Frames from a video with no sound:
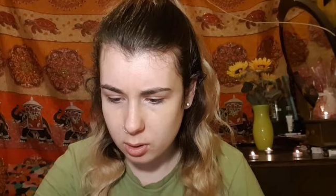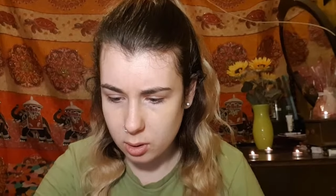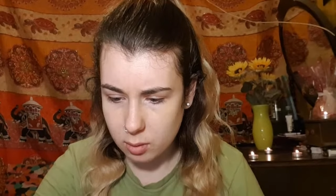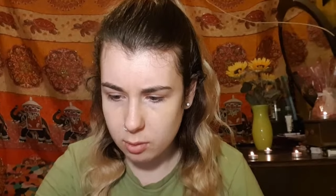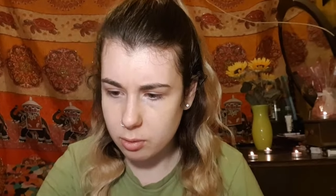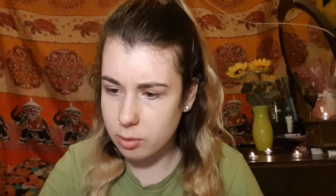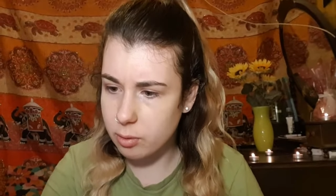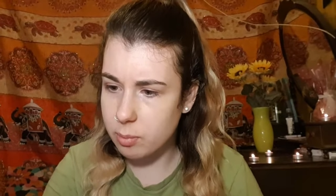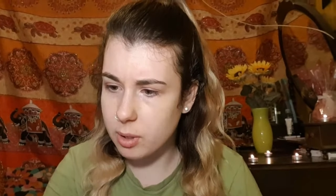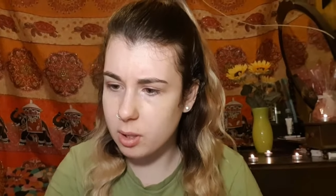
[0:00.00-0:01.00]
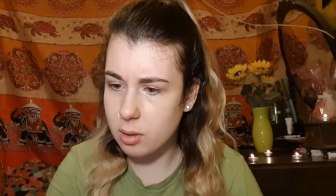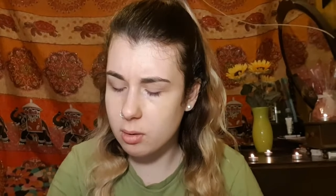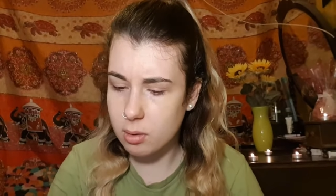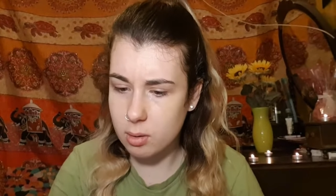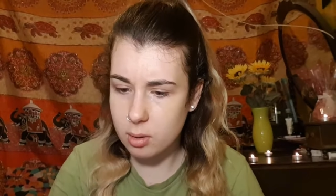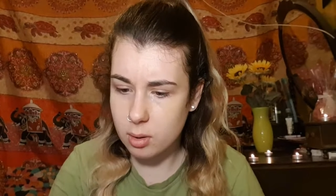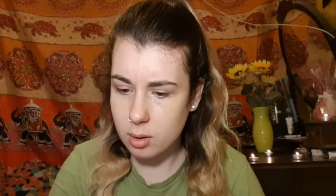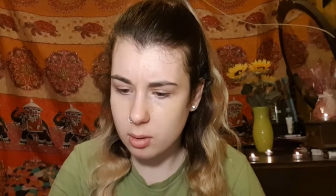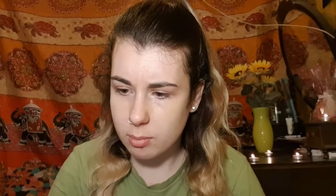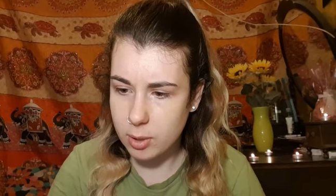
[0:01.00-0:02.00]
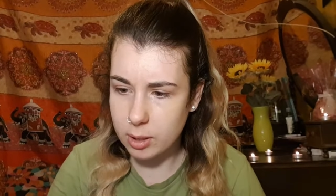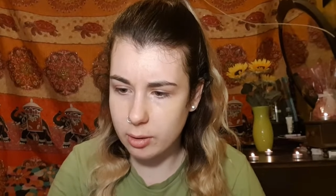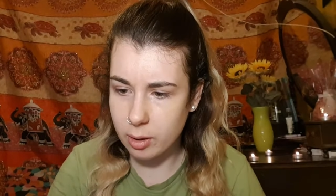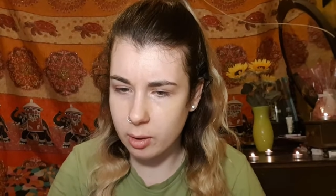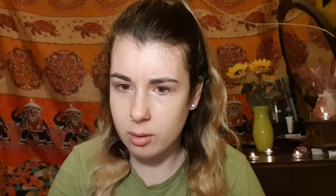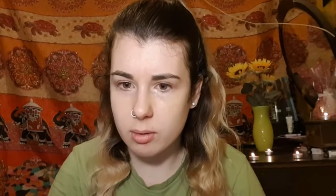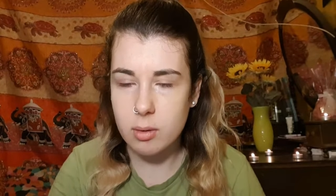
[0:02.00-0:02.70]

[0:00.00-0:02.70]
Never thought it would be my colour.